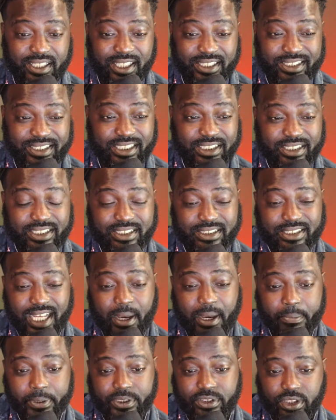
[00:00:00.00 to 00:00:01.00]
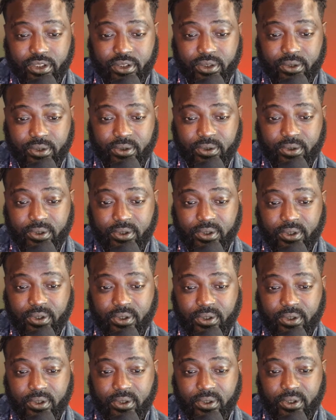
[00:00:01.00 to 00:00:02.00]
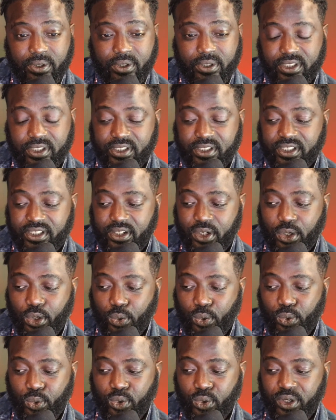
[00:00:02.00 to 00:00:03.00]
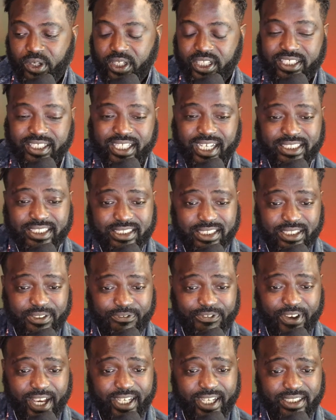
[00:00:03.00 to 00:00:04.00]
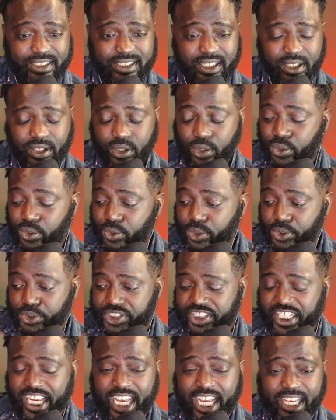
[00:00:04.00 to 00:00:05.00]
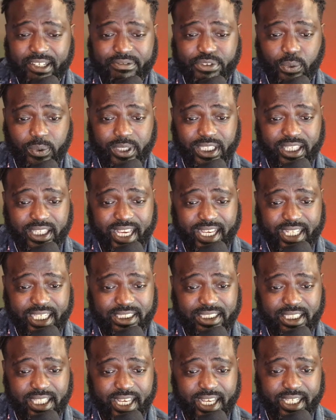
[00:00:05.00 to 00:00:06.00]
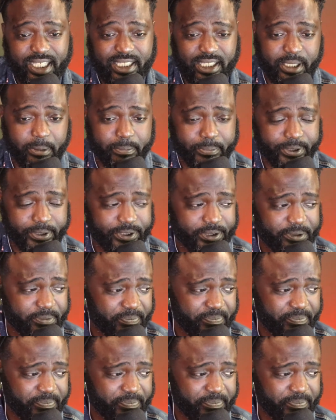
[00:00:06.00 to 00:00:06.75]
This is the type of dude who cuts his face, who shaves with ladies' leg clippers.